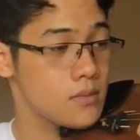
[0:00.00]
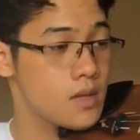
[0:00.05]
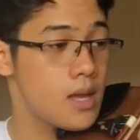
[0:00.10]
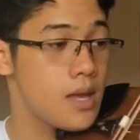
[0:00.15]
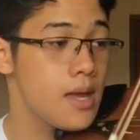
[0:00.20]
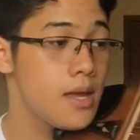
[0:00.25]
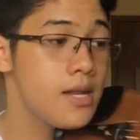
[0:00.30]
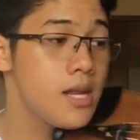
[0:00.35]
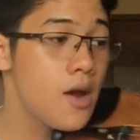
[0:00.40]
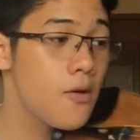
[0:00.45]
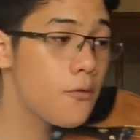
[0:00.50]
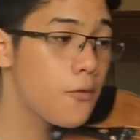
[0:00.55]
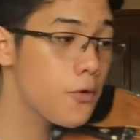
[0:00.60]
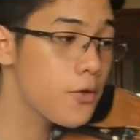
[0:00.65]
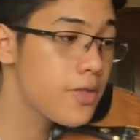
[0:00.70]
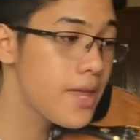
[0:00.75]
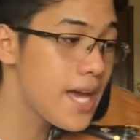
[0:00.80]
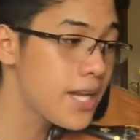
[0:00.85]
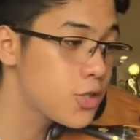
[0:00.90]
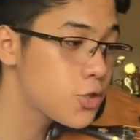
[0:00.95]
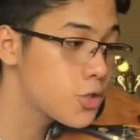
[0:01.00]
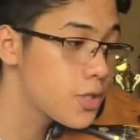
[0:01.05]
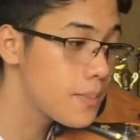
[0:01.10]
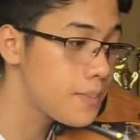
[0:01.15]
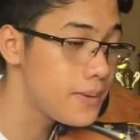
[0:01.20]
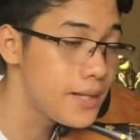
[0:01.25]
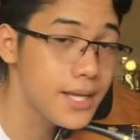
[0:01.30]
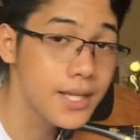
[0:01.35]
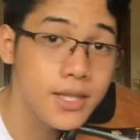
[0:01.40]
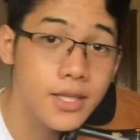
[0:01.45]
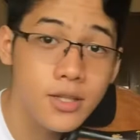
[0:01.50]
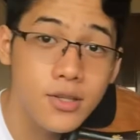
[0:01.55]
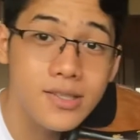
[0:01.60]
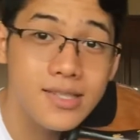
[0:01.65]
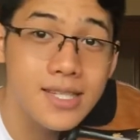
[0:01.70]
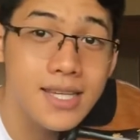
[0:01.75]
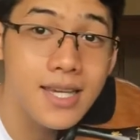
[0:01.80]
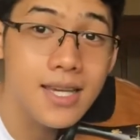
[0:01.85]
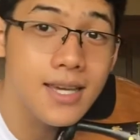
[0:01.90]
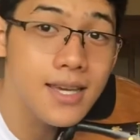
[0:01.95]
Now for that triplet, you
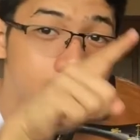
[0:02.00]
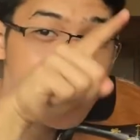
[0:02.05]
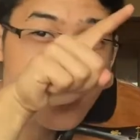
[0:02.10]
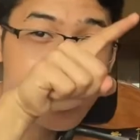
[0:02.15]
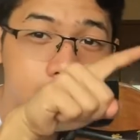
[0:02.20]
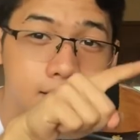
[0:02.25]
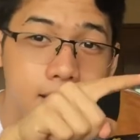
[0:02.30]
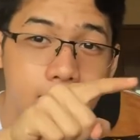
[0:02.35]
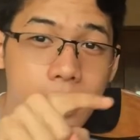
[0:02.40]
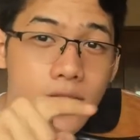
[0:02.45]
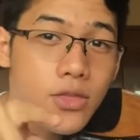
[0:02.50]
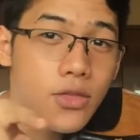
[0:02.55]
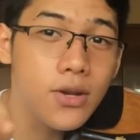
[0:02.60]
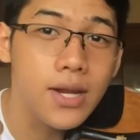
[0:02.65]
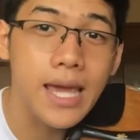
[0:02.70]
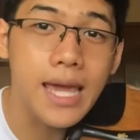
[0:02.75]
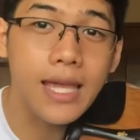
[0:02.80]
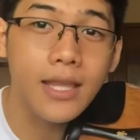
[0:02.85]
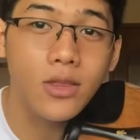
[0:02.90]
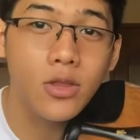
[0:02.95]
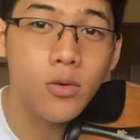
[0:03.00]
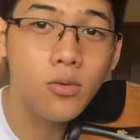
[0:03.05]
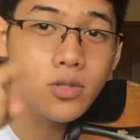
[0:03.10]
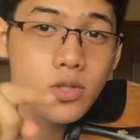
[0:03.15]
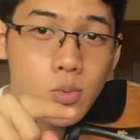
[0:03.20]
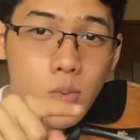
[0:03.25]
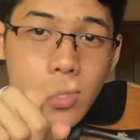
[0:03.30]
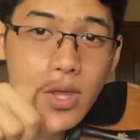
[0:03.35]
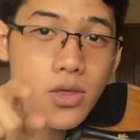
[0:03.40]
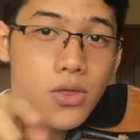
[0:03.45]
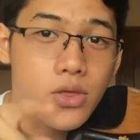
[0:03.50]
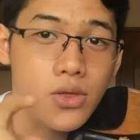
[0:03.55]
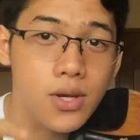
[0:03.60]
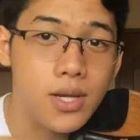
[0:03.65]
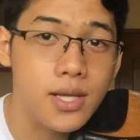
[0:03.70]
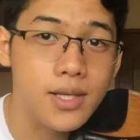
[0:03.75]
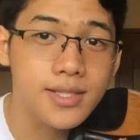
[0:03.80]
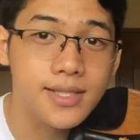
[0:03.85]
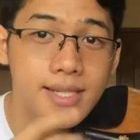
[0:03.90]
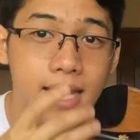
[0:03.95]
see, there's like 3/8 notes with a
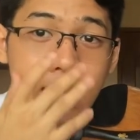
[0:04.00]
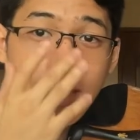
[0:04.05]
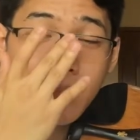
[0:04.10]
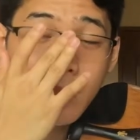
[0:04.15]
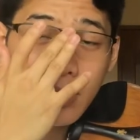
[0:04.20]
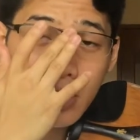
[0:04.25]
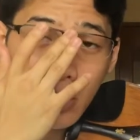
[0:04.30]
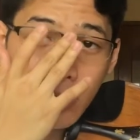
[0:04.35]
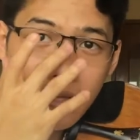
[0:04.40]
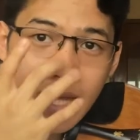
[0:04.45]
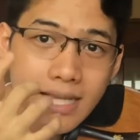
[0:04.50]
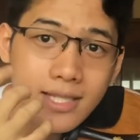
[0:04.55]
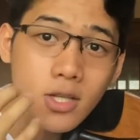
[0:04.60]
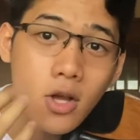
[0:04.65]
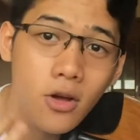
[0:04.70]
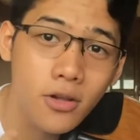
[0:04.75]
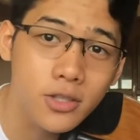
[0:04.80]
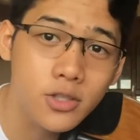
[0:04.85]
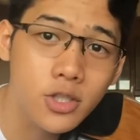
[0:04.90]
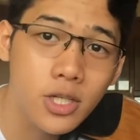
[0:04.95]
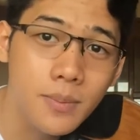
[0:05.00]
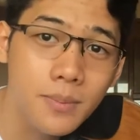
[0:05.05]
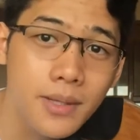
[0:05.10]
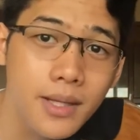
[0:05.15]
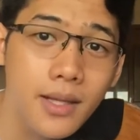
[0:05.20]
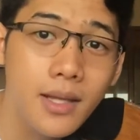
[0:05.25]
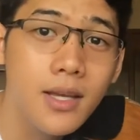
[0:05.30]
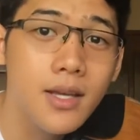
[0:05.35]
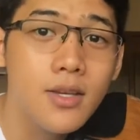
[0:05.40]
3 sign below. That's called a triplet.